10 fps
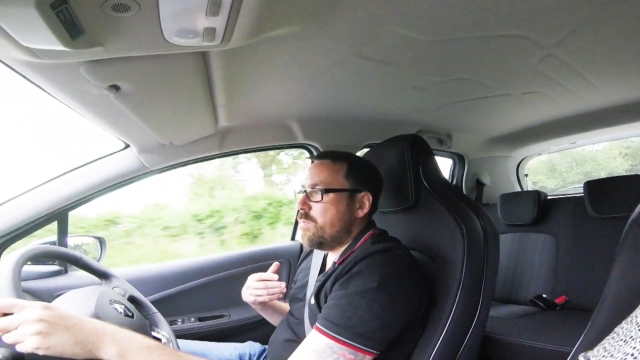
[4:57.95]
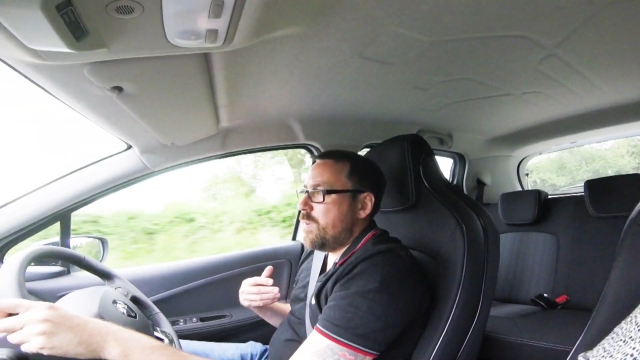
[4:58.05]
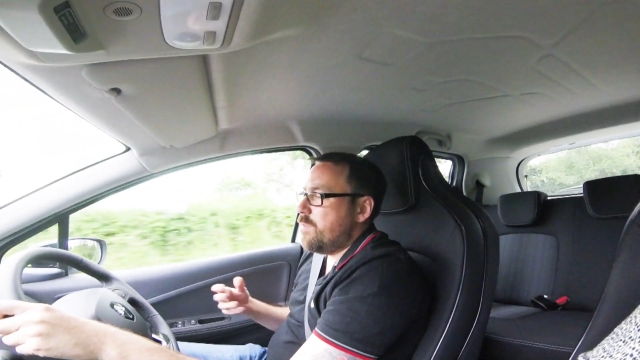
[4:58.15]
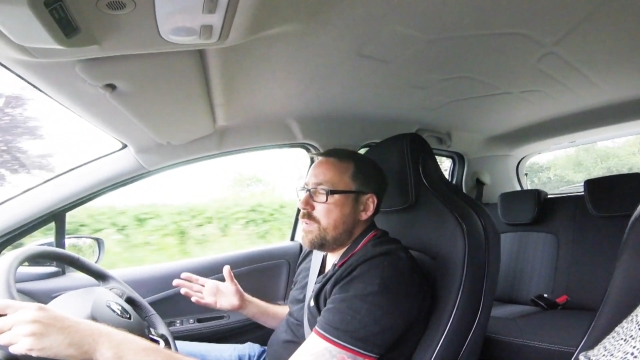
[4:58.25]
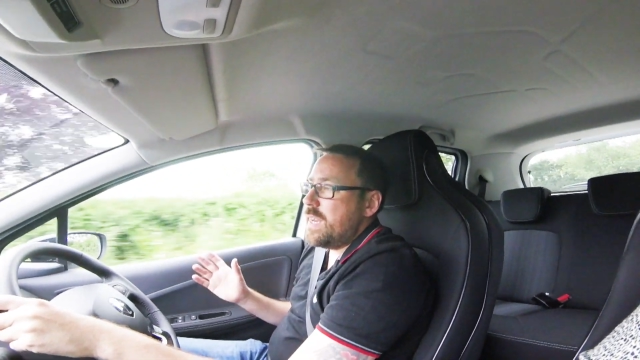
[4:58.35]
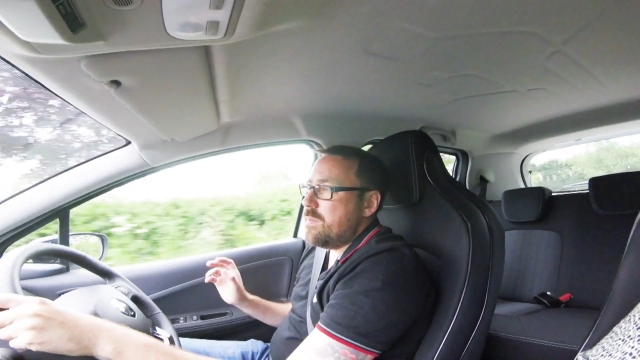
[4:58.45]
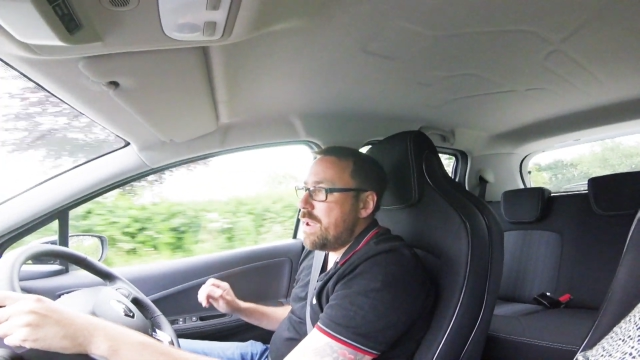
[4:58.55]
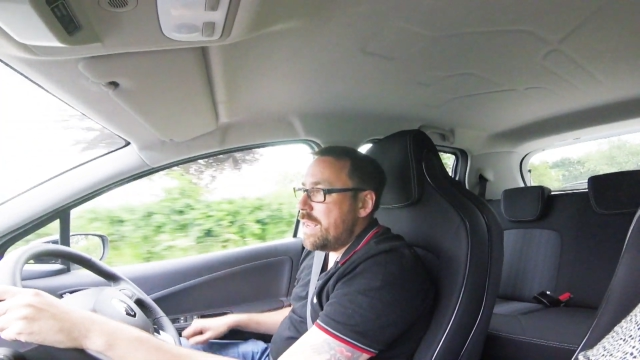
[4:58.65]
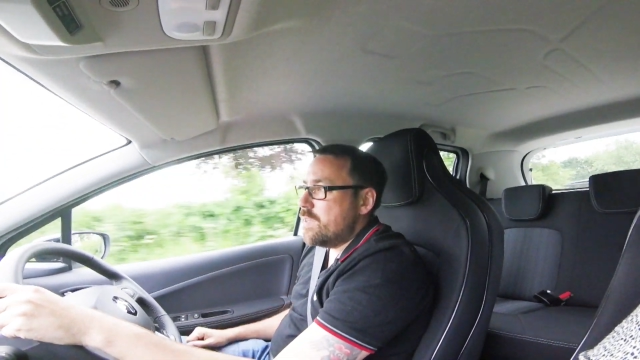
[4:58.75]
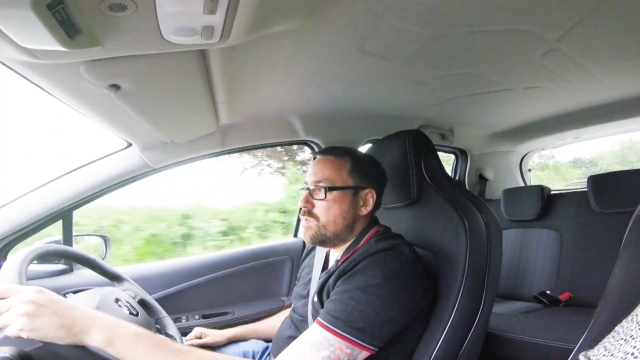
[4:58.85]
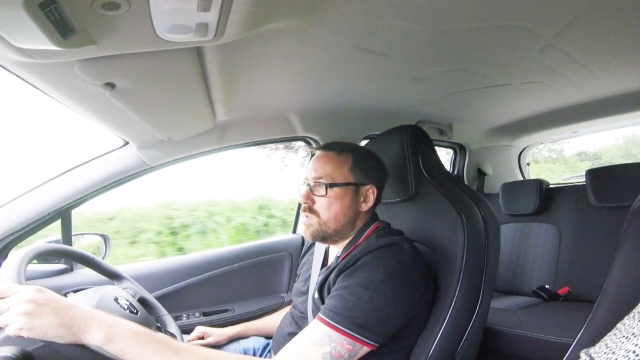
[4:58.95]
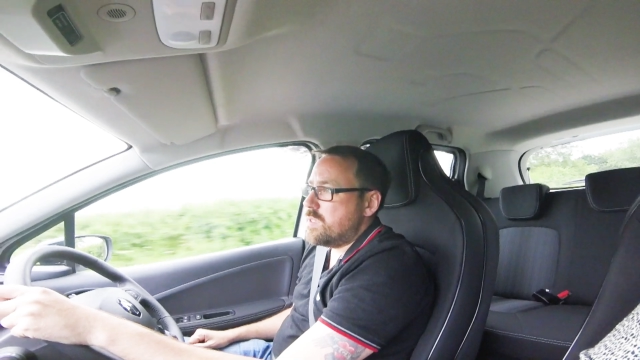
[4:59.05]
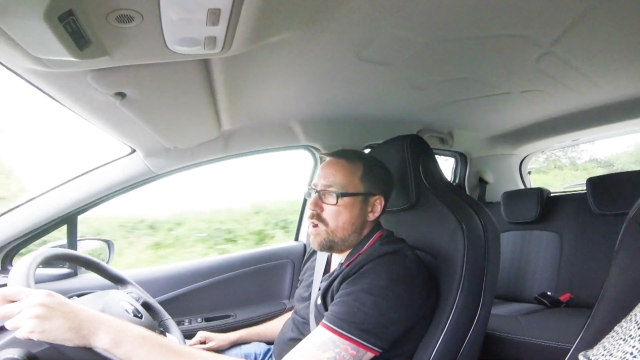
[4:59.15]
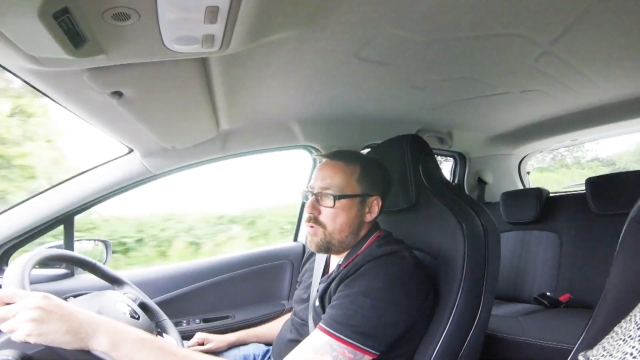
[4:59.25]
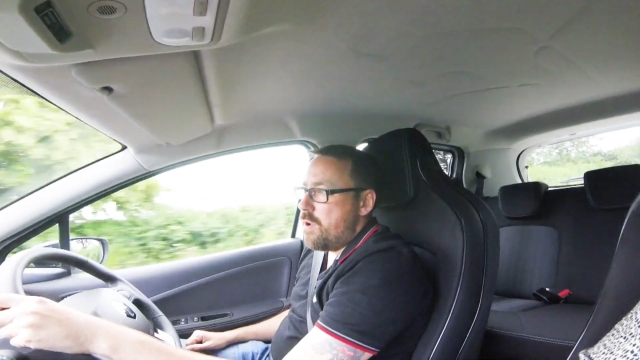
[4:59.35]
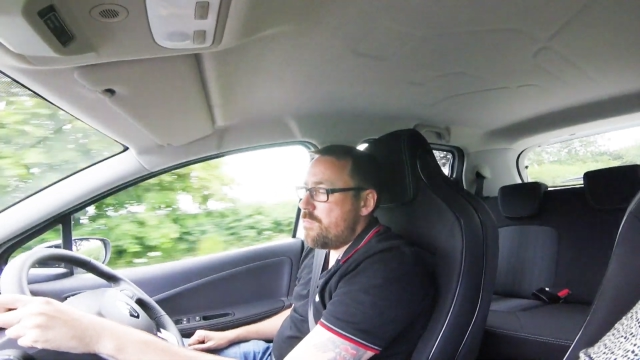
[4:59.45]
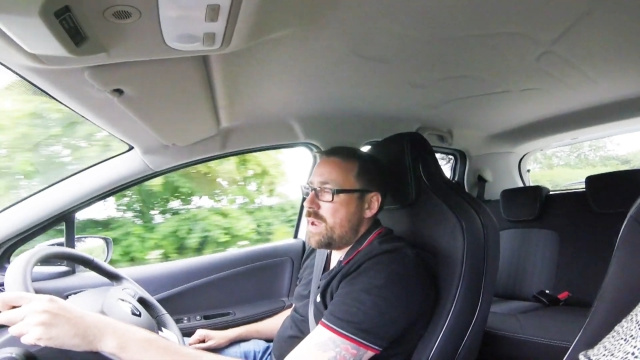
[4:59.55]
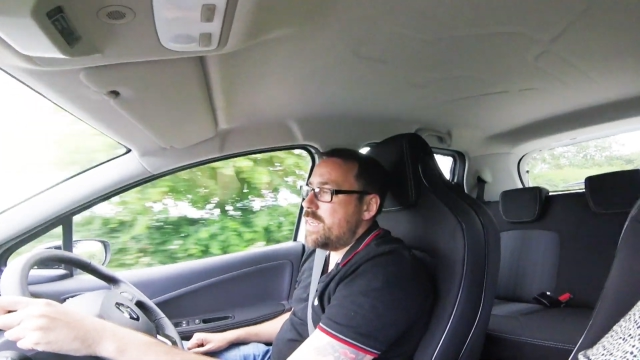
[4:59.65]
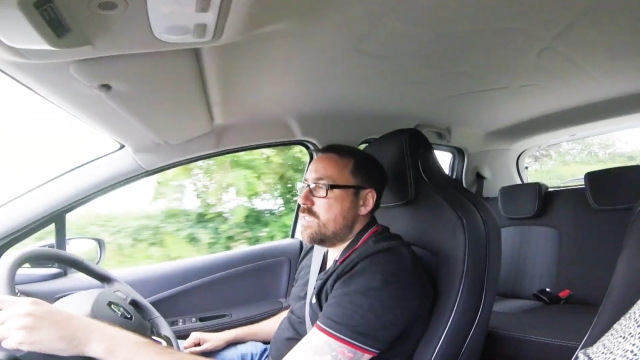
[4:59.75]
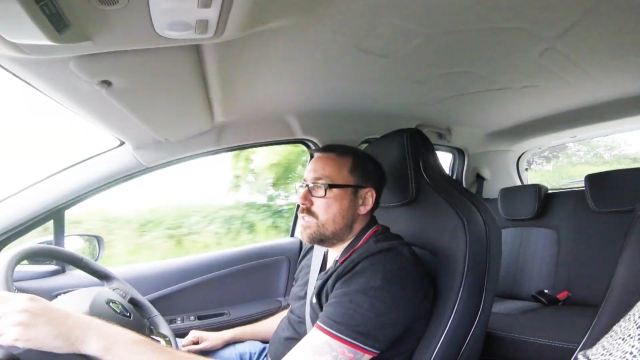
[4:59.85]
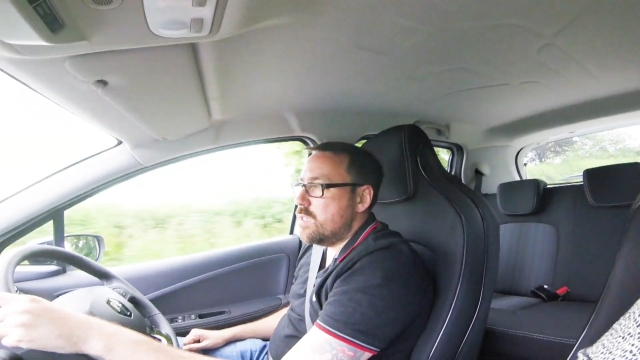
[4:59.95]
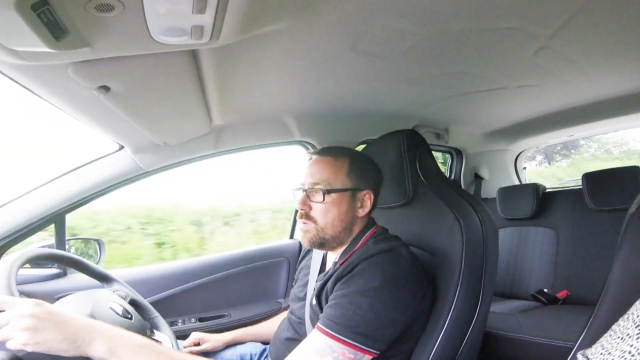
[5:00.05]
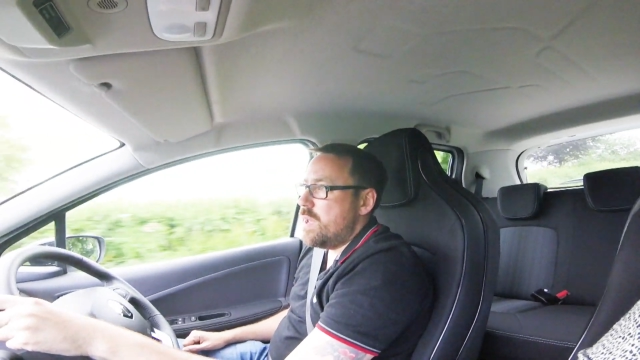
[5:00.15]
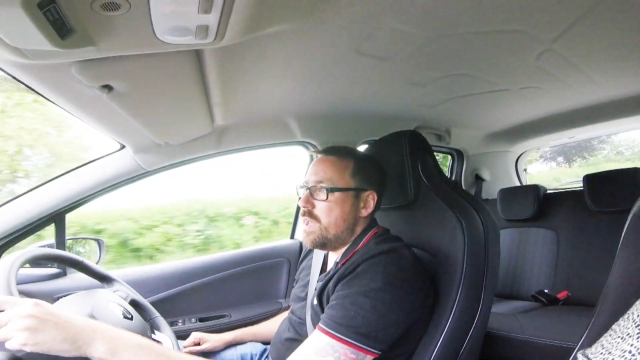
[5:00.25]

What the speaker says: 15 minutes or so, and I've managed to